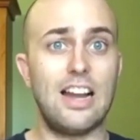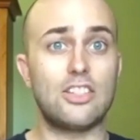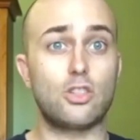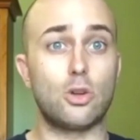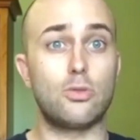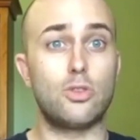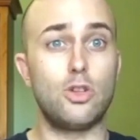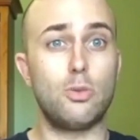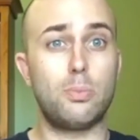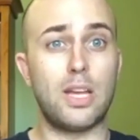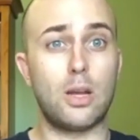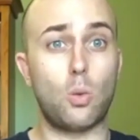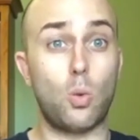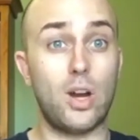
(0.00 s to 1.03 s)
So if you
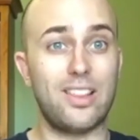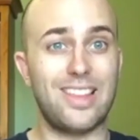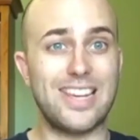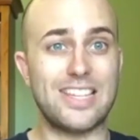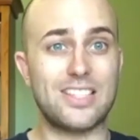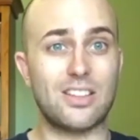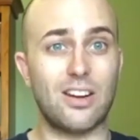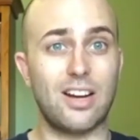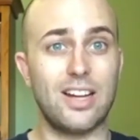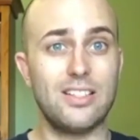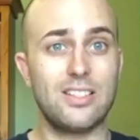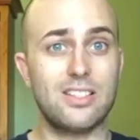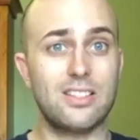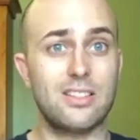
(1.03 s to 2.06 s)
pick one of these
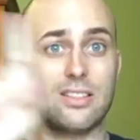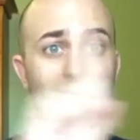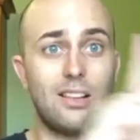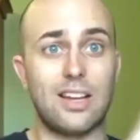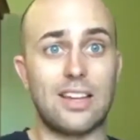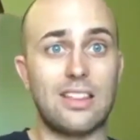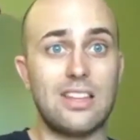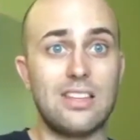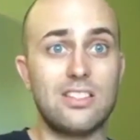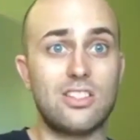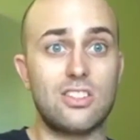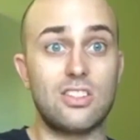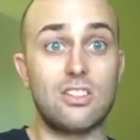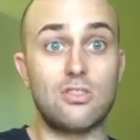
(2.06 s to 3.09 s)
sides, like
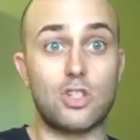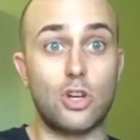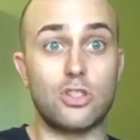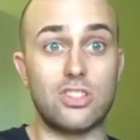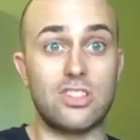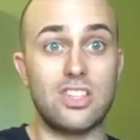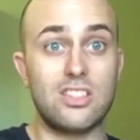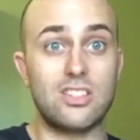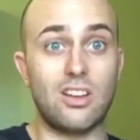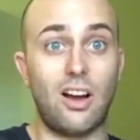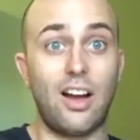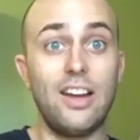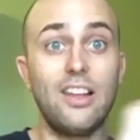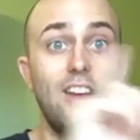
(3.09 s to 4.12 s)
this, you've chosen this
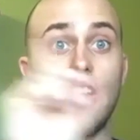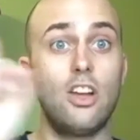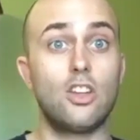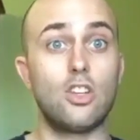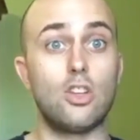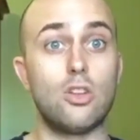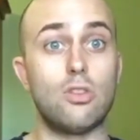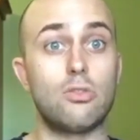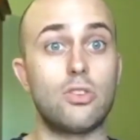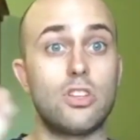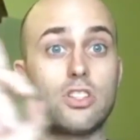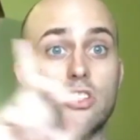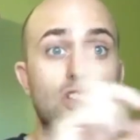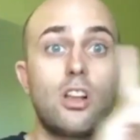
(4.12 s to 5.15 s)
side, you've
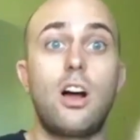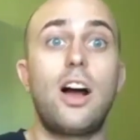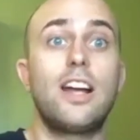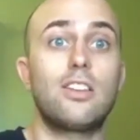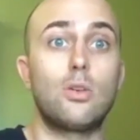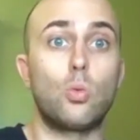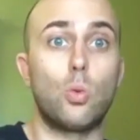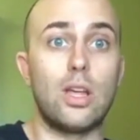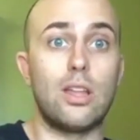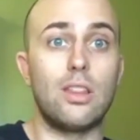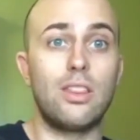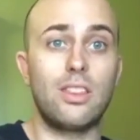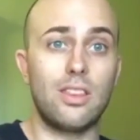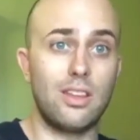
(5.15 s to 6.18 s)
sided
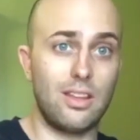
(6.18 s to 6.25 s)
with